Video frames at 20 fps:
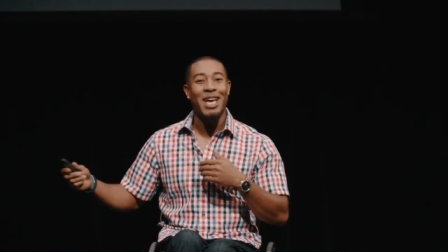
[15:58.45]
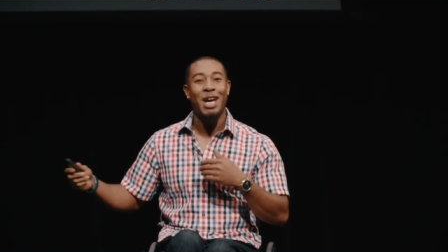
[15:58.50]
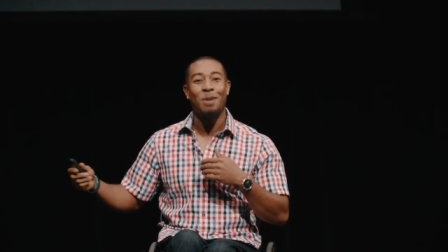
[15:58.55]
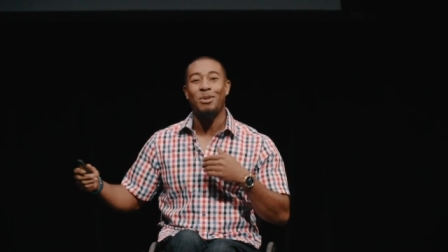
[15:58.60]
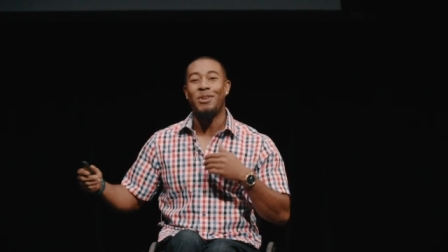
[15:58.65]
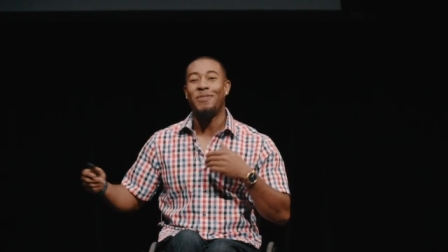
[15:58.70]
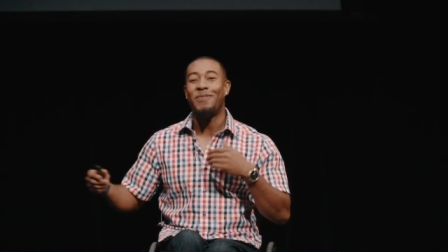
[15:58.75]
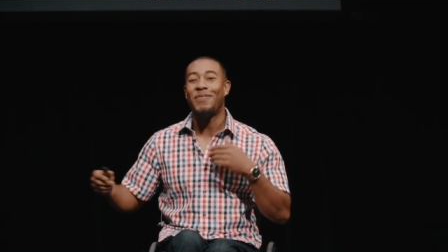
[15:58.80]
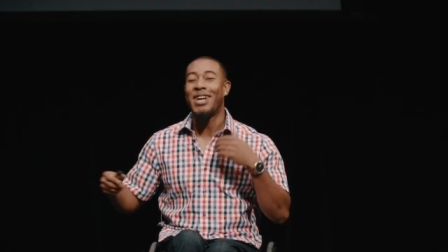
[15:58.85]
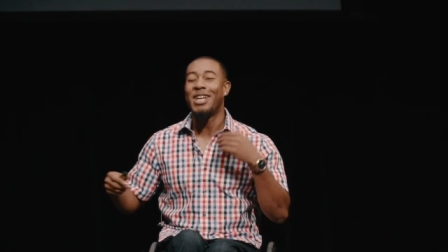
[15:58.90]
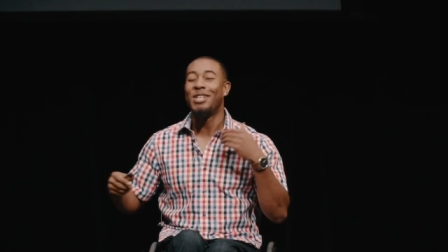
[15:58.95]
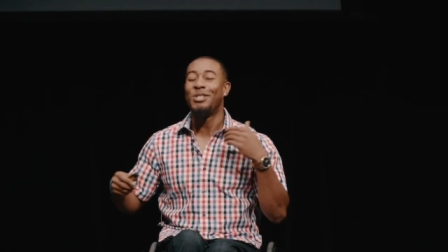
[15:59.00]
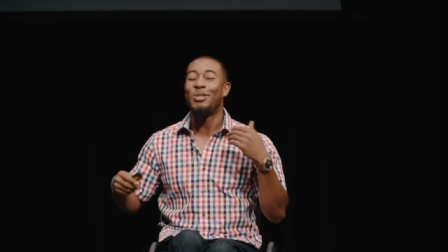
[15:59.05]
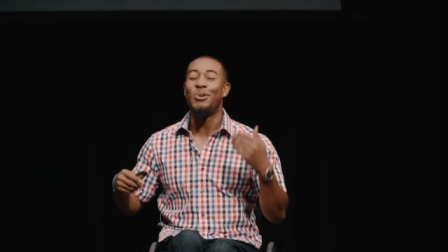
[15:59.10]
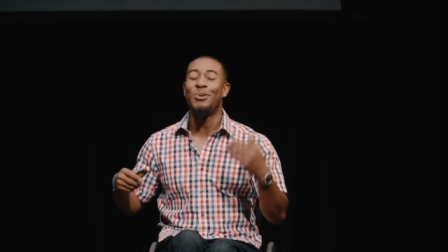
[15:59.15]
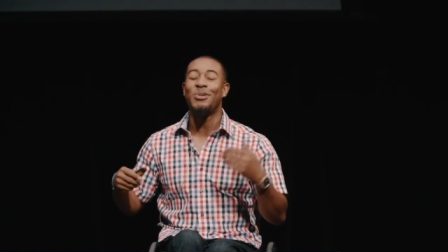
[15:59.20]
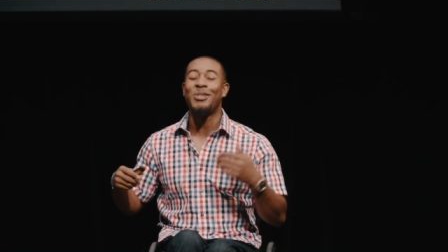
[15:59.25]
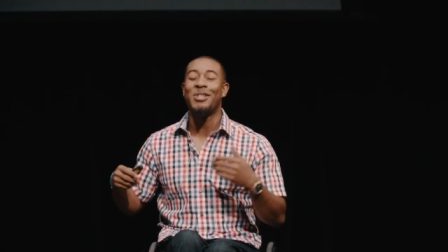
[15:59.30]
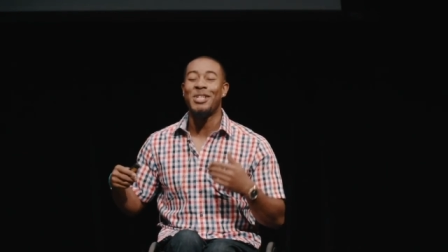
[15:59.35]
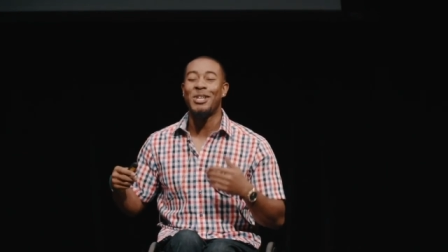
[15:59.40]
I'm gonna fight
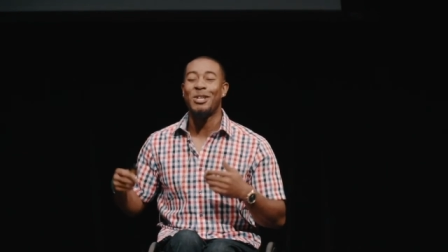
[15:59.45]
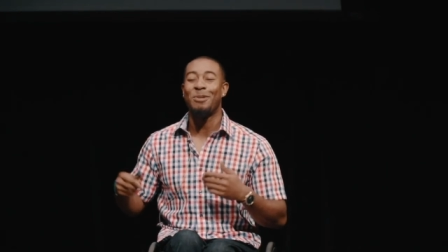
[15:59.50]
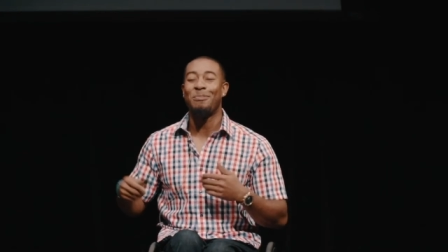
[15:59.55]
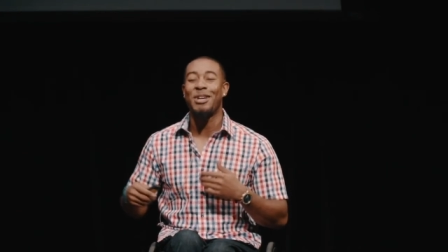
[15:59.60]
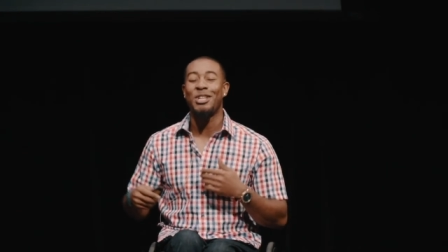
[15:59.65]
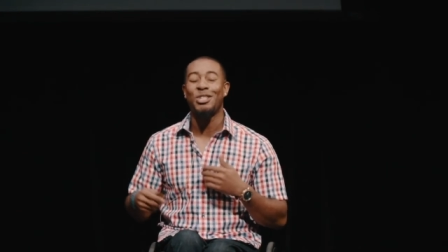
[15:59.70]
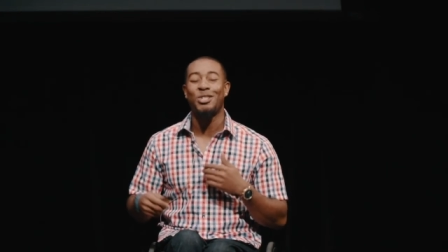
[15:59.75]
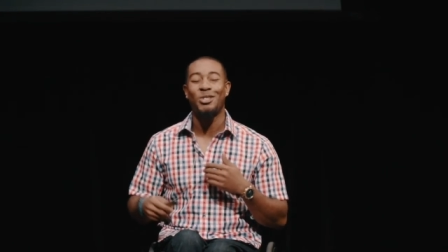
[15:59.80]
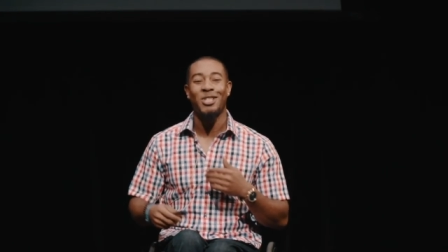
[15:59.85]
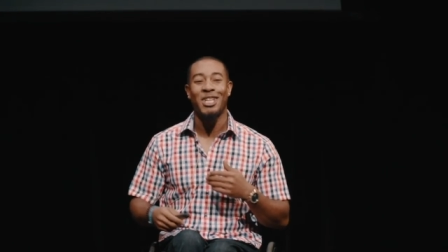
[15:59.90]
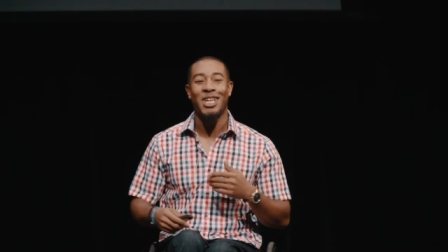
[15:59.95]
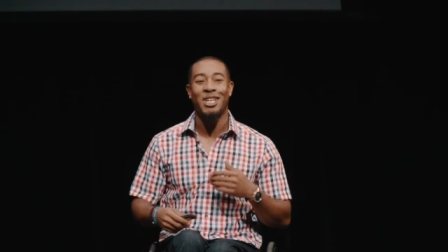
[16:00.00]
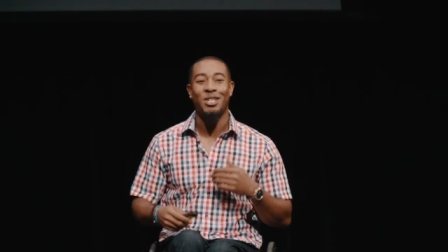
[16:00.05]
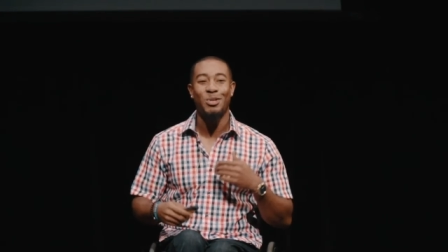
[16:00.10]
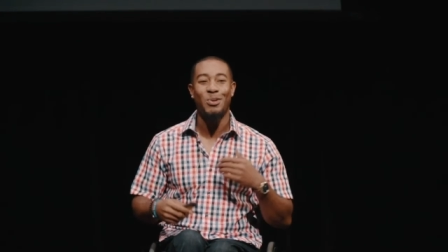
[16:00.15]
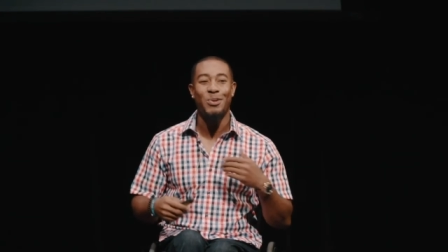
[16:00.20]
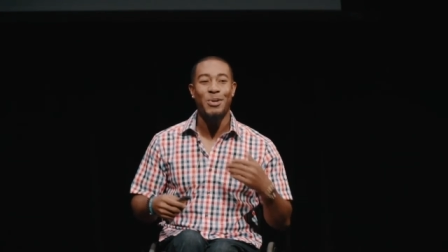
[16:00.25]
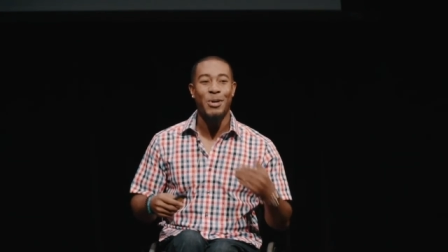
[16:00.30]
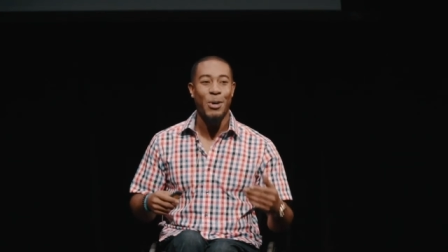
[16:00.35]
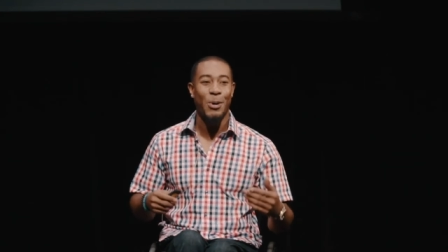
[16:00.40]
tooth and nail to make sure that I
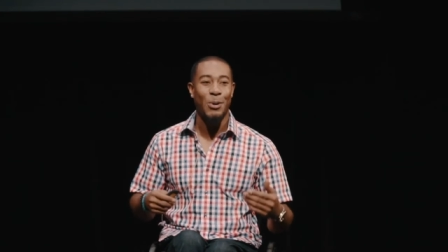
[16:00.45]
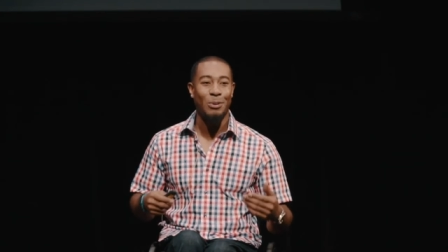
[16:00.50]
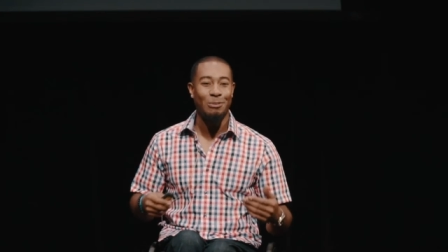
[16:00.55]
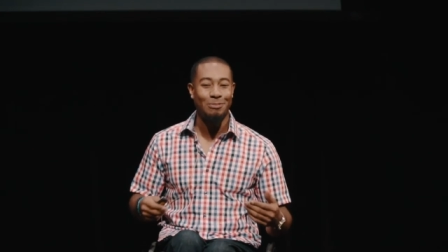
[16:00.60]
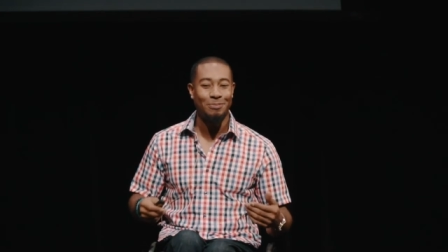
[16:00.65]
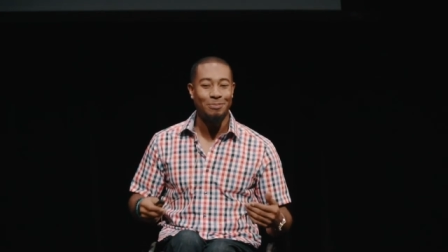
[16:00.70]
do go.